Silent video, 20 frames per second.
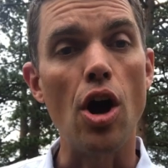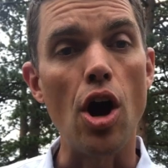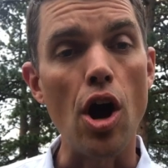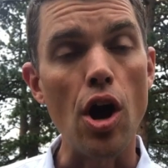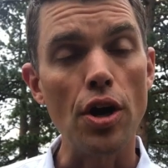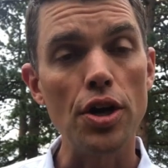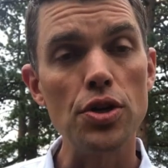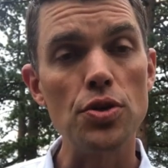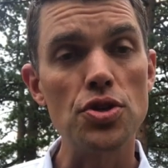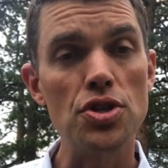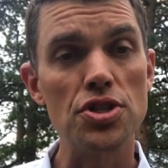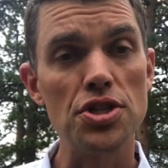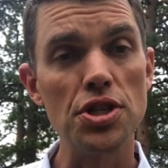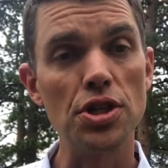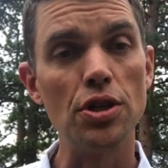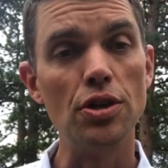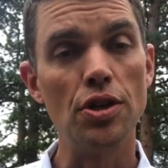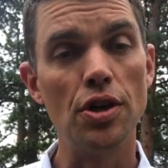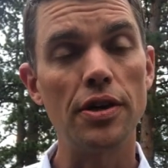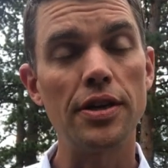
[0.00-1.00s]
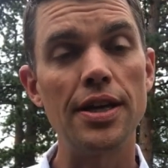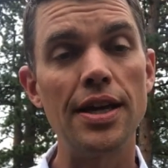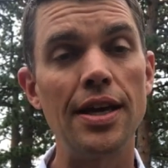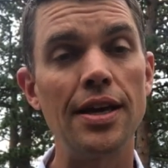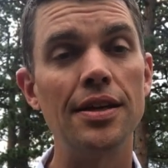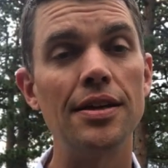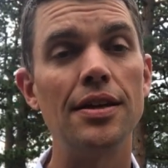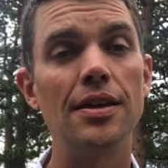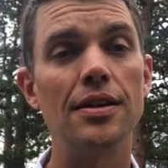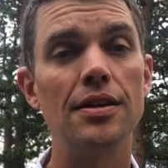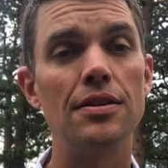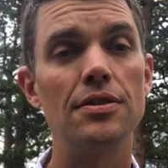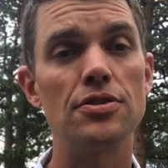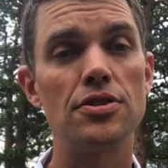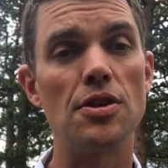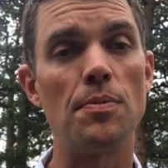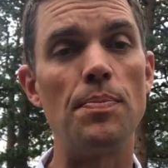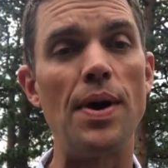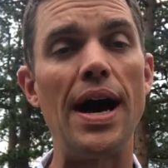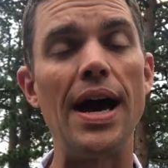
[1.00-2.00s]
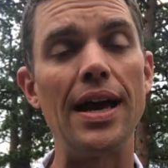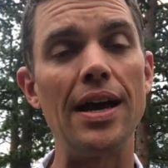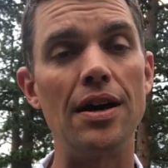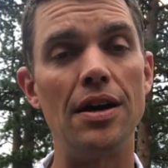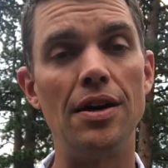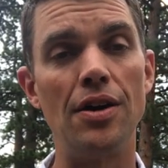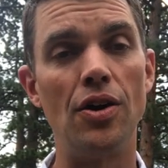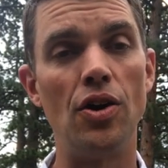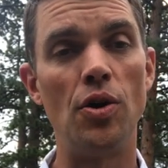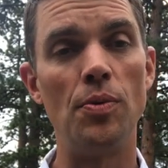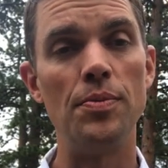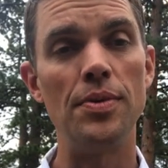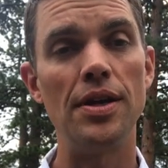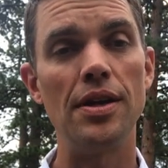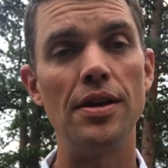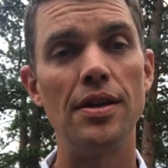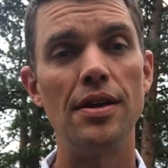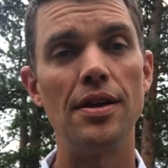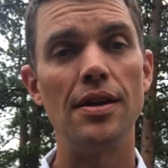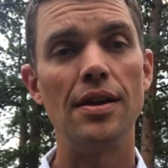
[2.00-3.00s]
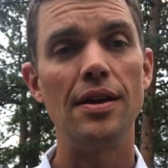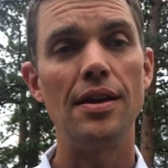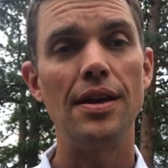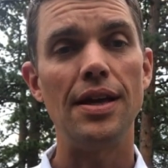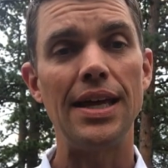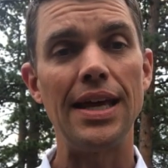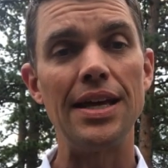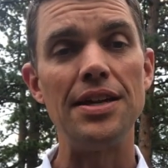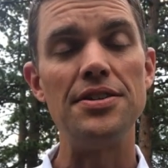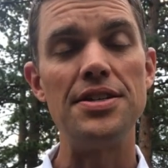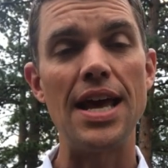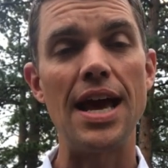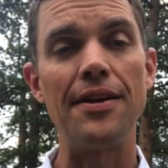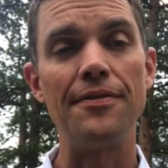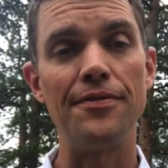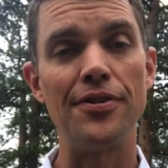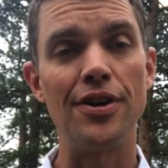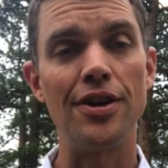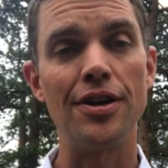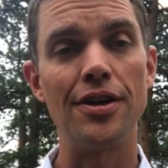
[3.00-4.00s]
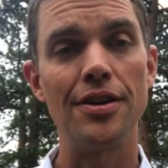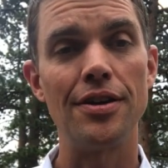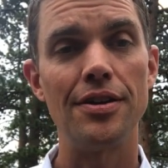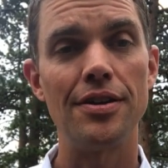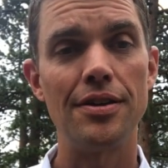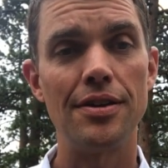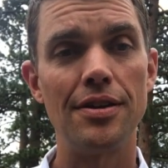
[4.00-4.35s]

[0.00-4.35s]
are you still looking to buy a home in Denver